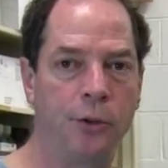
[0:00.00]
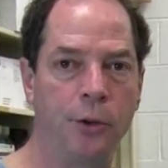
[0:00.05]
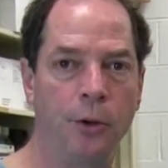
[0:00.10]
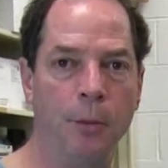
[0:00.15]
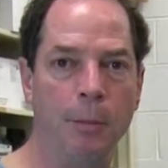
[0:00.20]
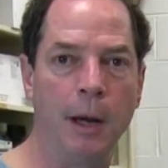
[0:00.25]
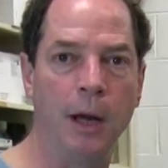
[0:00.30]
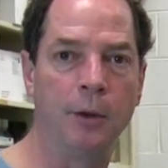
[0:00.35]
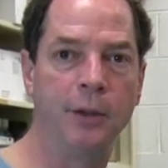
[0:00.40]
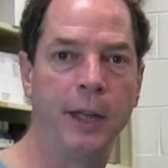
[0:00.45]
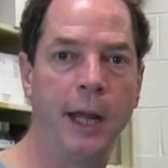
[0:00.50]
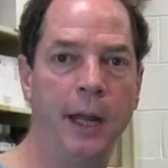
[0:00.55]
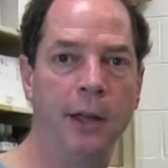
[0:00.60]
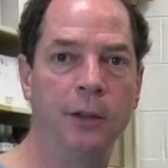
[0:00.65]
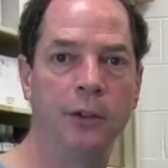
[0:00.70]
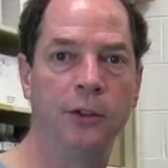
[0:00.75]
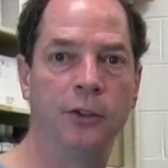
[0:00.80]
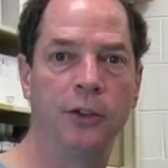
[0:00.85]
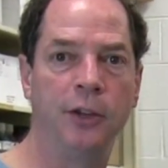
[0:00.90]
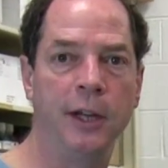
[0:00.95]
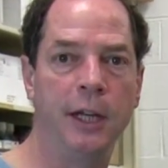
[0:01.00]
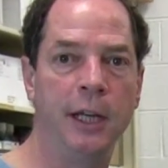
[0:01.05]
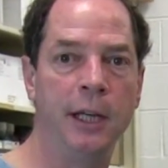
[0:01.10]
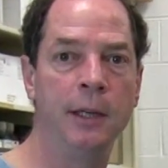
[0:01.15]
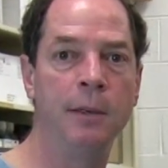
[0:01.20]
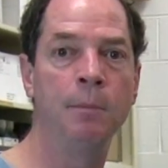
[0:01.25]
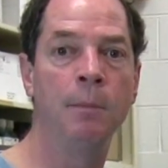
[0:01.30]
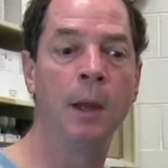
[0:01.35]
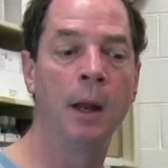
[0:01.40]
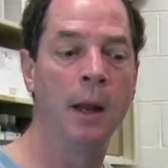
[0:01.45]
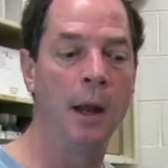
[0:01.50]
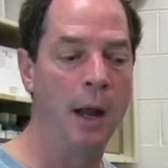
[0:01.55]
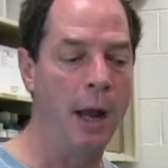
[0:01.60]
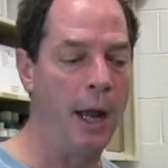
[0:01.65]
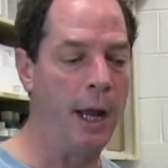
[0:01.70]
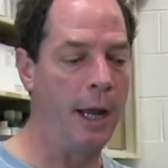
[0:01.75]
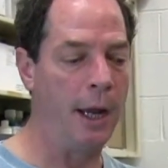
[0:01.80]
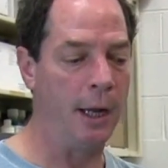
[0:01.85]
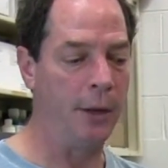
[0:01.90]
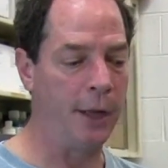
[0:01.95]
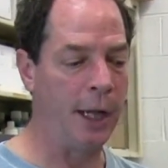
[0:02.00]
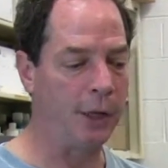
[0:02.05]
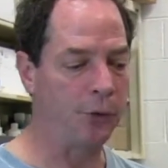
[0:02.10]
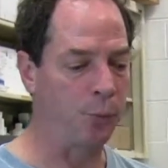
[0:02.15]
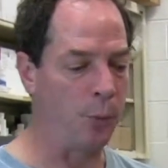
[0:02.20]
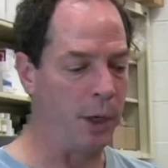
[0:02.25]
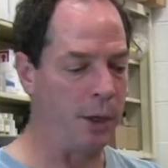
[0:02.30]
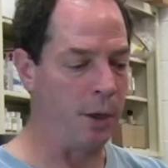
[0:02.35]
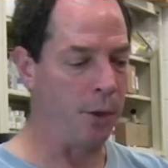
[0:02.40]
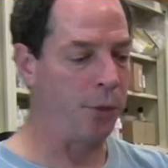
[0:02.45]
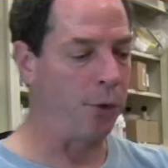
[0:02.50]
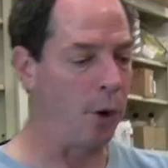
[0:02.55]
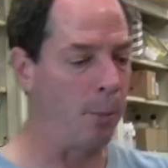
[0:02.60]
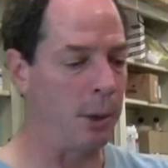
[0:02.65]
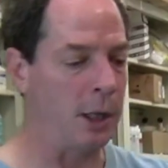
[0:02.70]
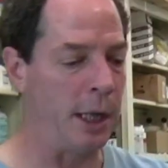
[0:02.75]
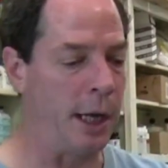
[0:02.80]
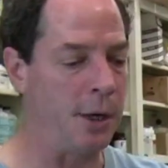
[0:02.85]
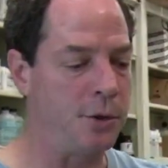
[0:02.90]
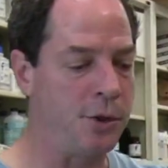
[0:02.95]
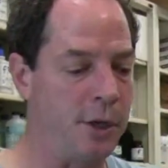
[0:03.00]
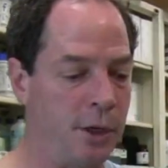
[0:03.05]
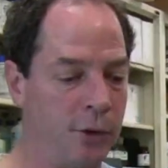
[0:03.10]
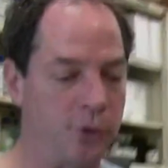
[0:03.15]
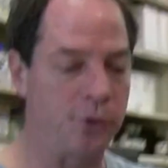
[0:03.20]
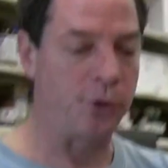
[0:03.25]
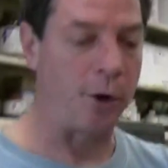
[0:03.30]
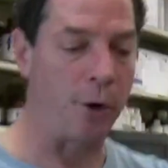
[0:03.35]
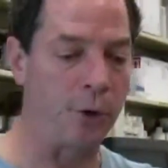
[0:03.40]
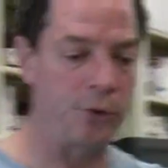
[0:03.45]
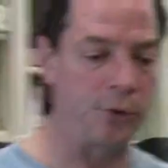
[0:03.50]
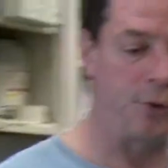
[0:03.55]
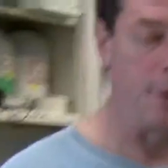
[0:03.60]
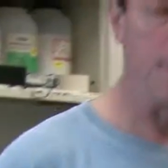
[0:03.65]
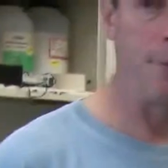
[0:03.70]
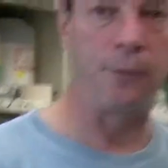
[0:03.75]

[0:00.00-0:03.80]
to about 10 C, and that's when the thermal engine starts to